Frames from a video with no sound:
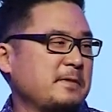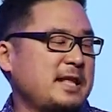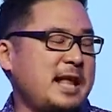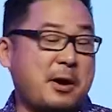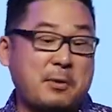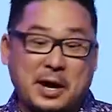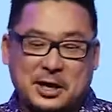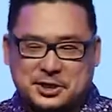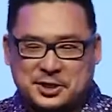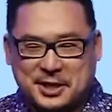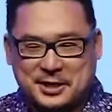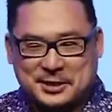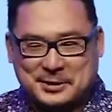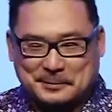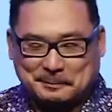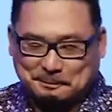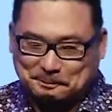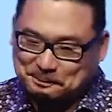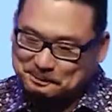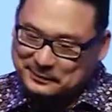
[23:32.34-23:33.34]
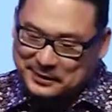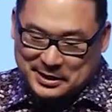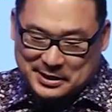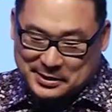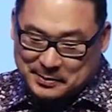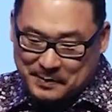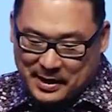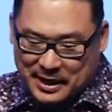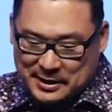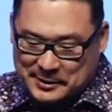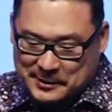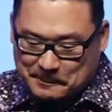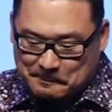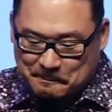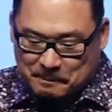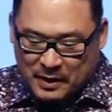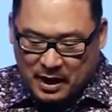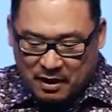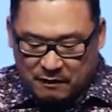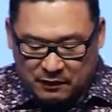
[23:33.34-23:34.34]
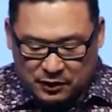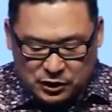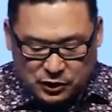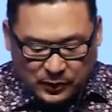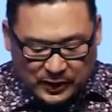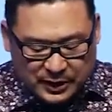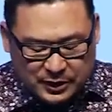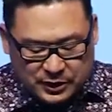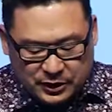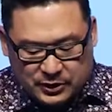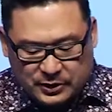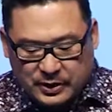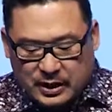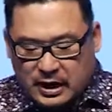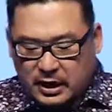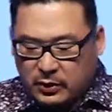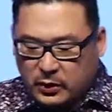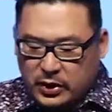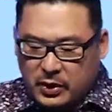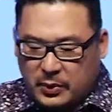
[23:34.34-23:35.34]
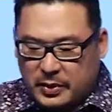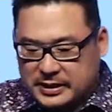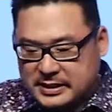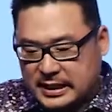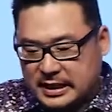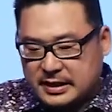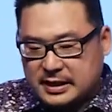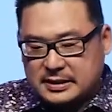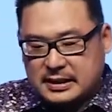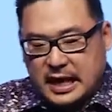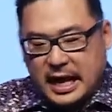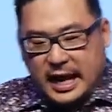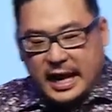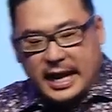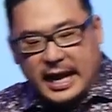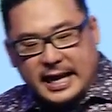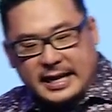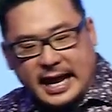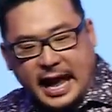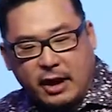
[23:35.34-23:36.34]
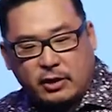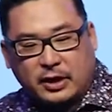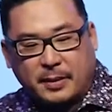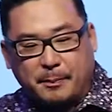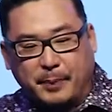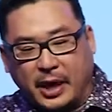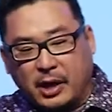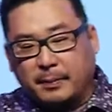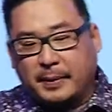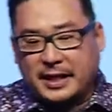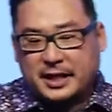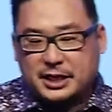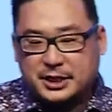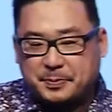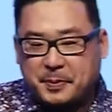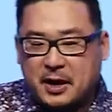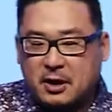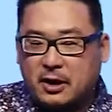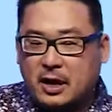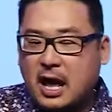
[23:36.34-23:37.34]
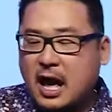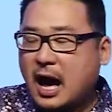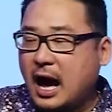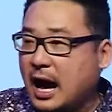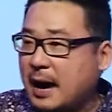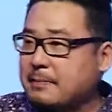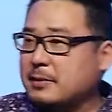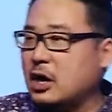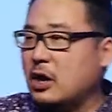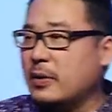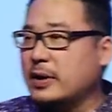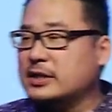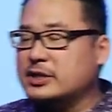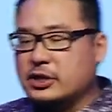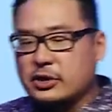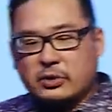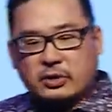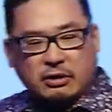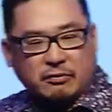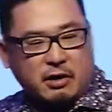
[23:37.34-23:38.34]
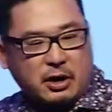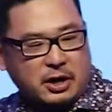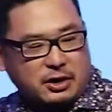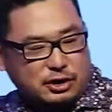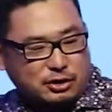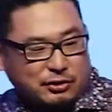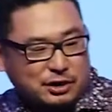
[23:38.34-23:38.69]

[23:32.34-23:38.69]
Now watch this. This is amazing. Verse 22, we said this, and now compelled by the Spirit, I'm going to Corona,